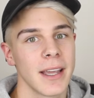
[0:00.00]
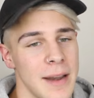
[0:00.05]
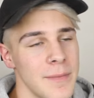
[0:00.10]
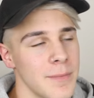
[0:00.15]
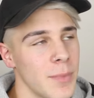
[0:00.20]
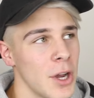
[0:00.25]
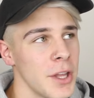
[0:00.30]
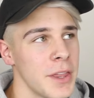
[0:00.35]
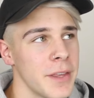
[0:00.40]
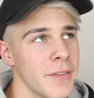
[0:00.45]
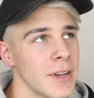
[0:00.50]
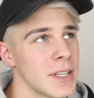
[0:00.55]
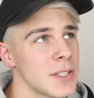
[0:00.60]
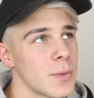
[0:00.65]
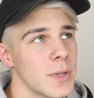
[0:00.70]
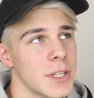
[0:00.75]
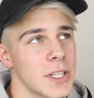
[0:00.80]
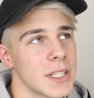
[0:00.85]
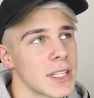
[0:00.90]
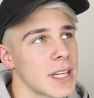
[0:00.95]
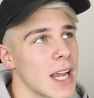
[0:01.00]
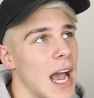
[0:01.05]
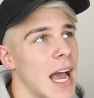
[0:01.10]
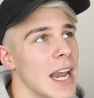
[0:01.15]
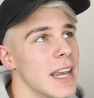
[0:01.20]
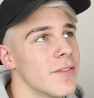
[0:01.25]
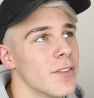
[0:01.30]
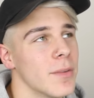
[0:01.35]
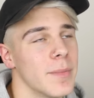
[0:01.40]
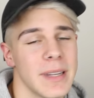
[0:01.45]
And both of us were just
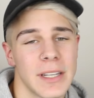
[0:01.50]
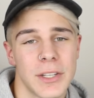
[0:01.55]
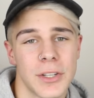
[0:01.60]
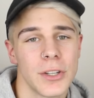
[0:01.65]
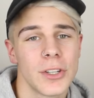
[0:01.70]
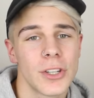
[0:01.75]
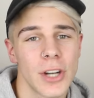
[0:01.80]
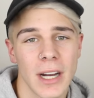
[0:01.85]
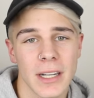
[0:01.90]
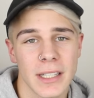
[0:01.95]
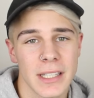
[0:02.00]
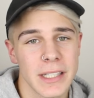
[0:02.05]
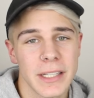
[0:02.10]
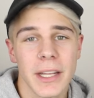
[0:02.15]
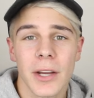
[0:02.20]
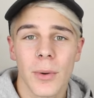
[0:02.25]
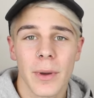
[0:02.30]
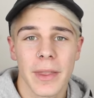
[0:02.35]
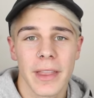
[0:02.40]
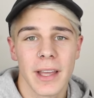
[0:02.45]
kind of a bit too drunk to deal